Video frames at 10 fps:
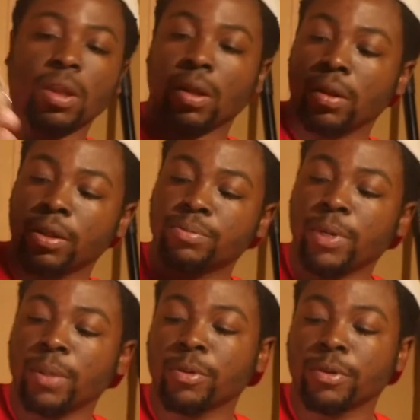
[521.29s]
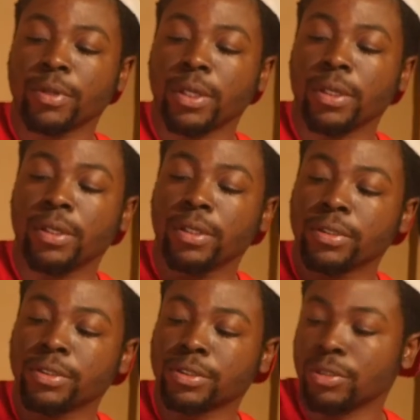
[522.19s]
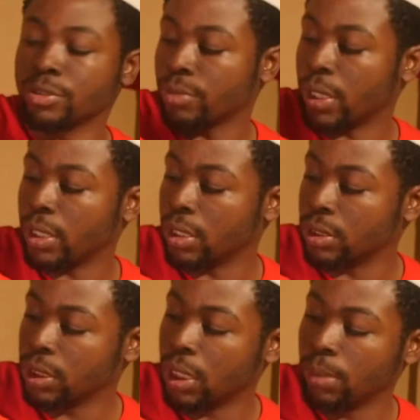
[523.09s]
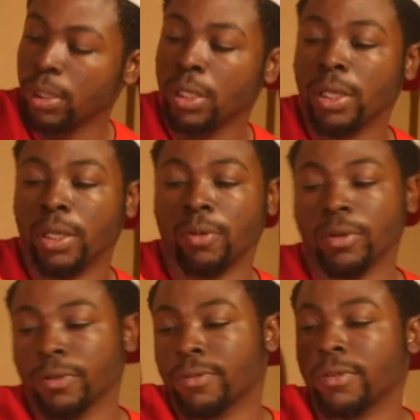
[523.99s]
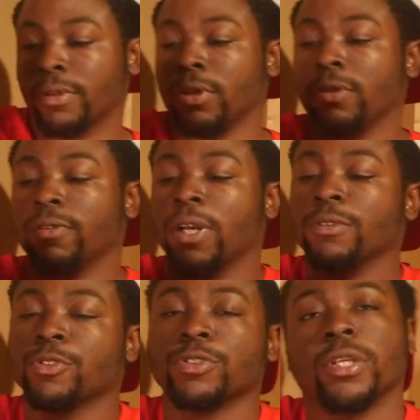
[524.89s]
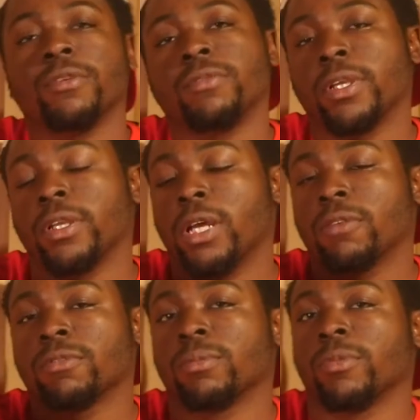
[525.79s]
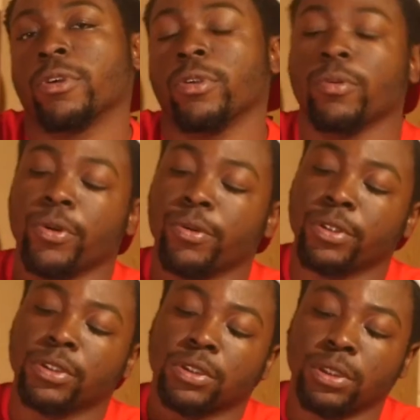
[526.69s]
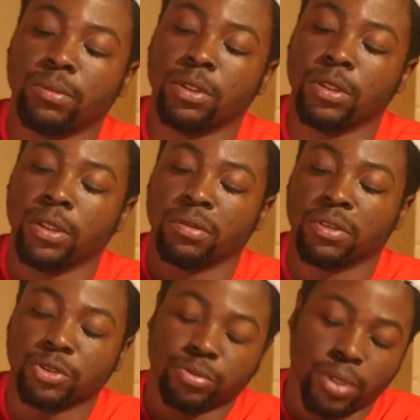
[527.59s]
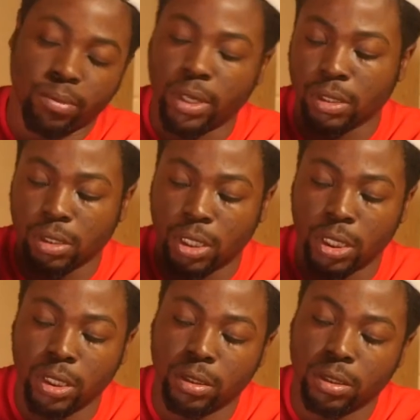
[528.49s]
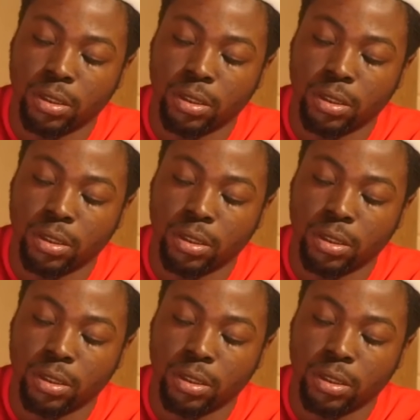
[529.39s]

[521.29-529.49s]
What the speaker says: This back one right here just goes right on top, and one of the 5 screws that you've taken out from earlier when you were disassembling it goes right back on it.